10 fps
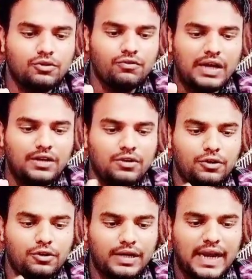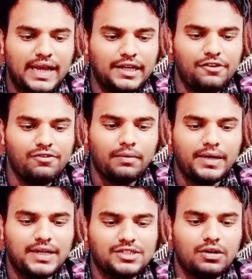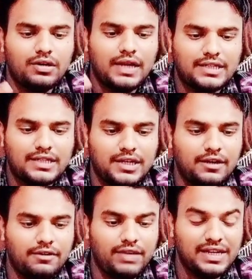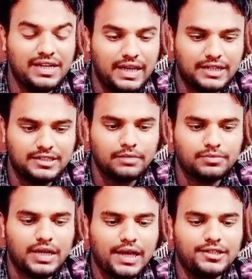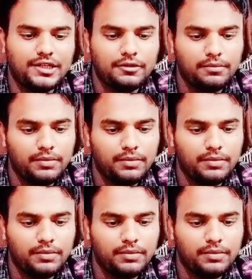So why don't you try give updates on national level exams like JEE,